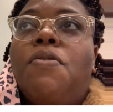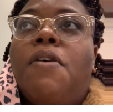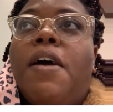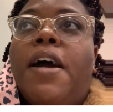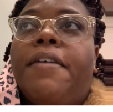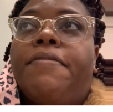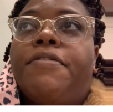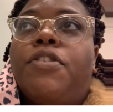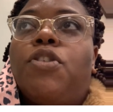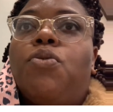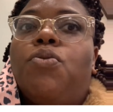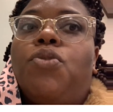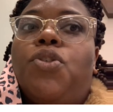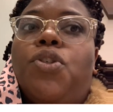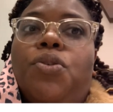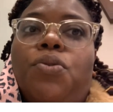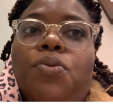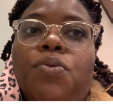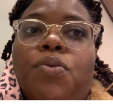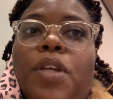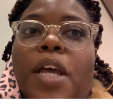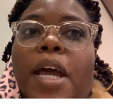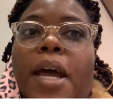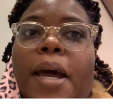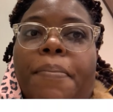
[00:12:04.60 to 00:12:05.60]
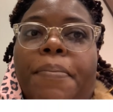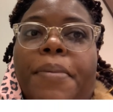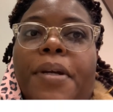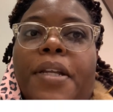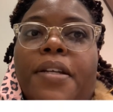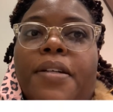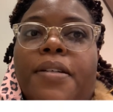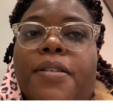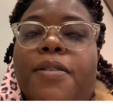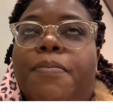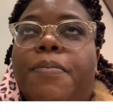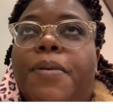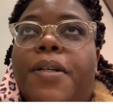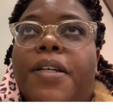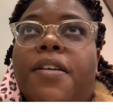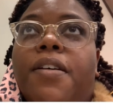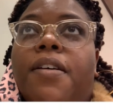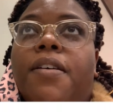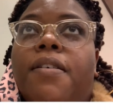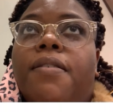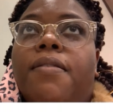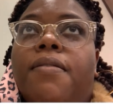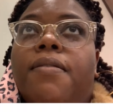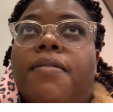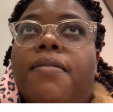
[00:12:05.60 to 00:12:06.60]
have to choose happiness
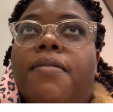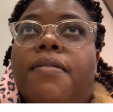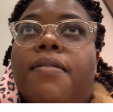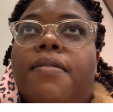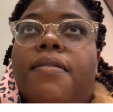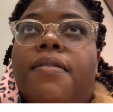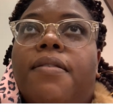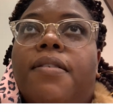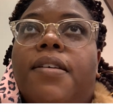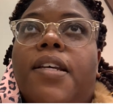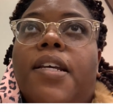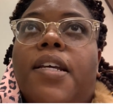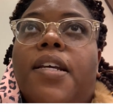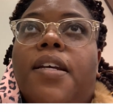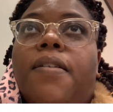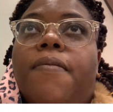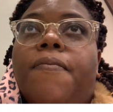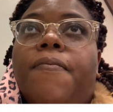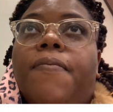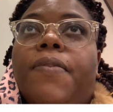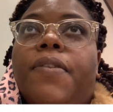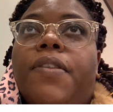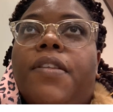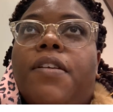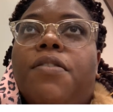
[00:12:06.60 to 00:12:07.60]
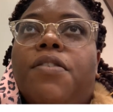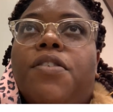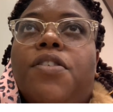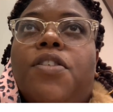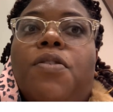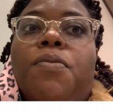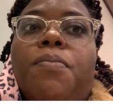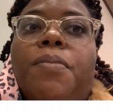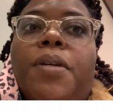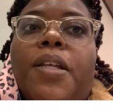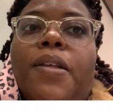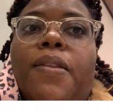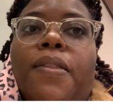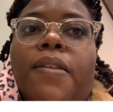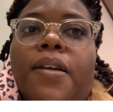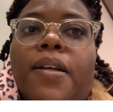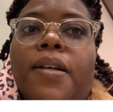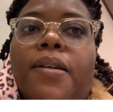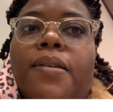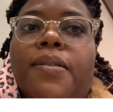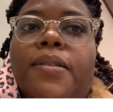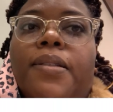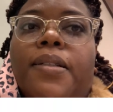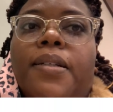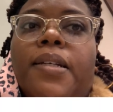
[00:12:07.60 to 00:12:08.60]
because there are so many
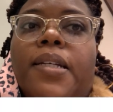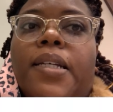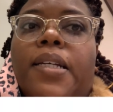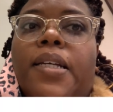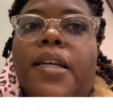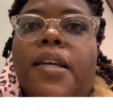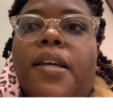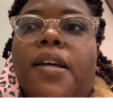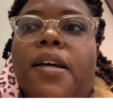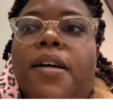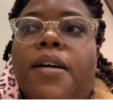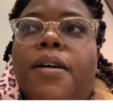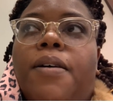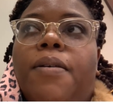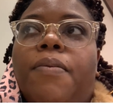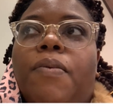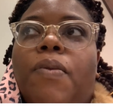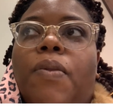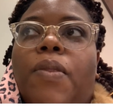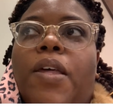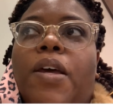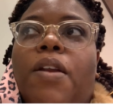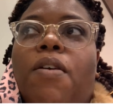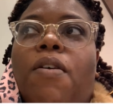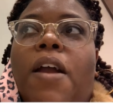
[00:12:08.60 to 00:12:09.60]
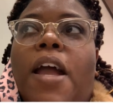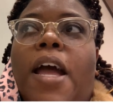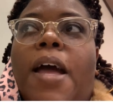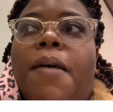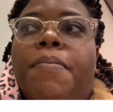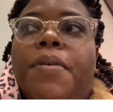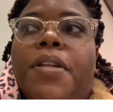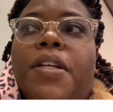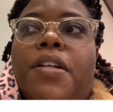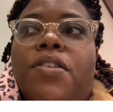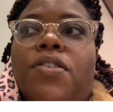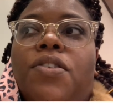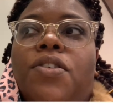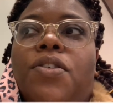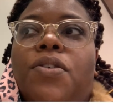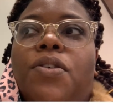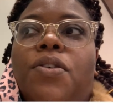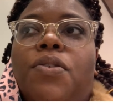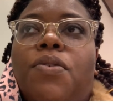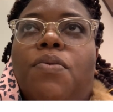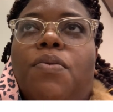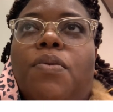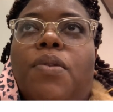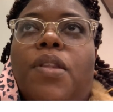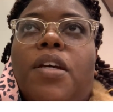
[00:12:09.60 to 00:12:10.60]
things um, that are happening to
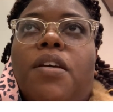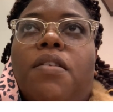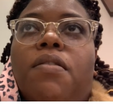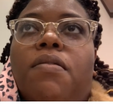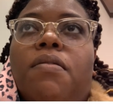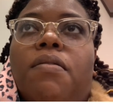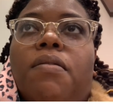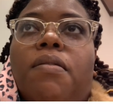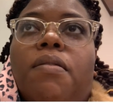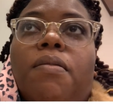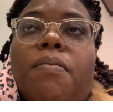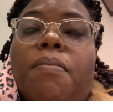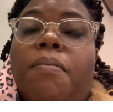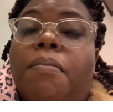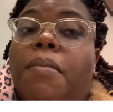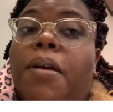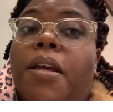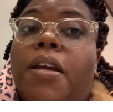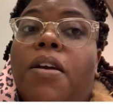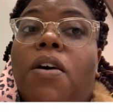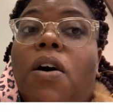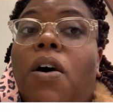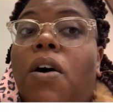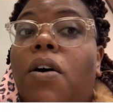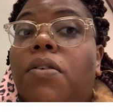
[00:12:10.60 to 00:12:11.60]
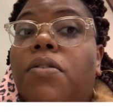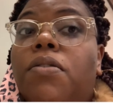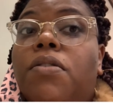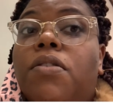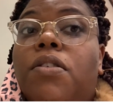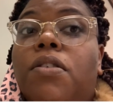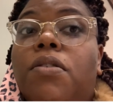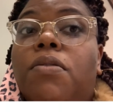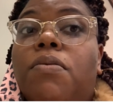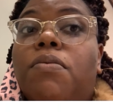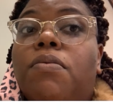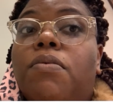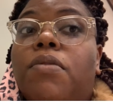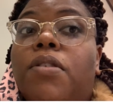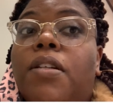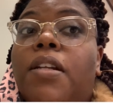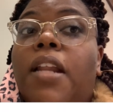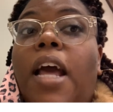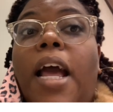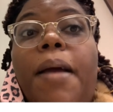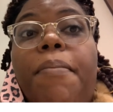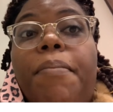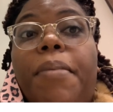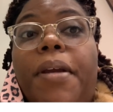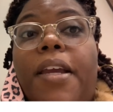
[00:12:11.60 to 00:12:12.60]
you that may call to you to
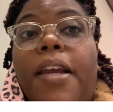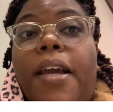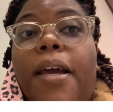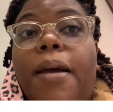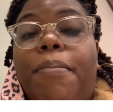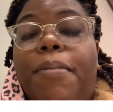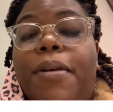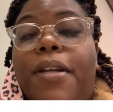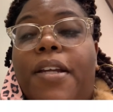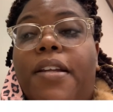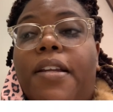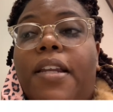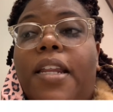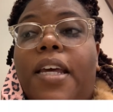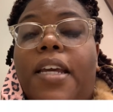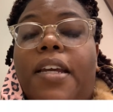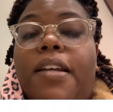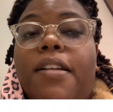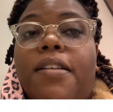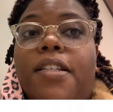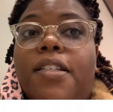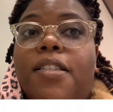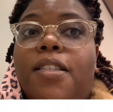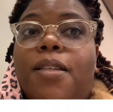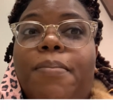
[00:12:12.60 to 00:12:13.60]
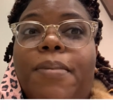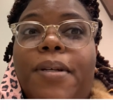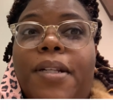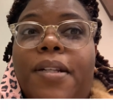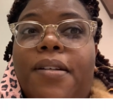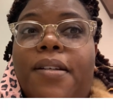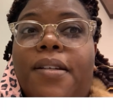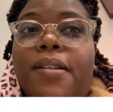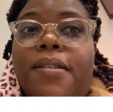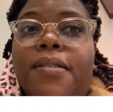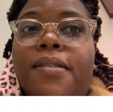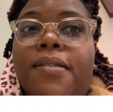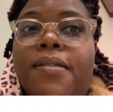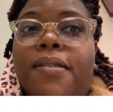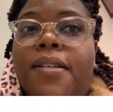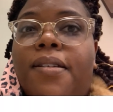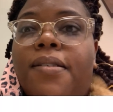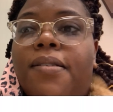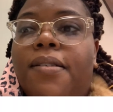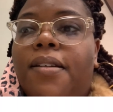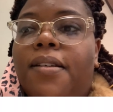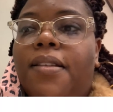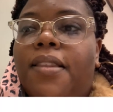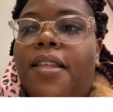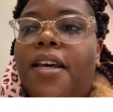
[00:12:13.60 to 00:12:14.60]
be happy, like disabilities and
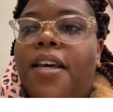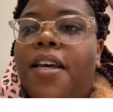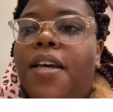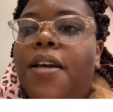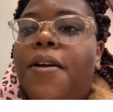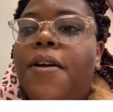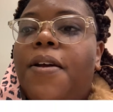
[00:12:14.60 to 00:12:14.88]
things like that.